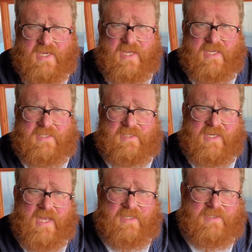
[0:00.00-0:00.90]
years to
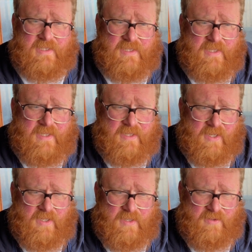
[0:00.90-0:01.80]
get
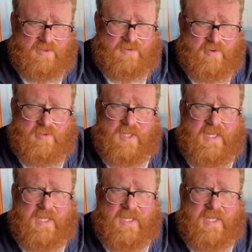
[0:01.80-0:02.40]
through the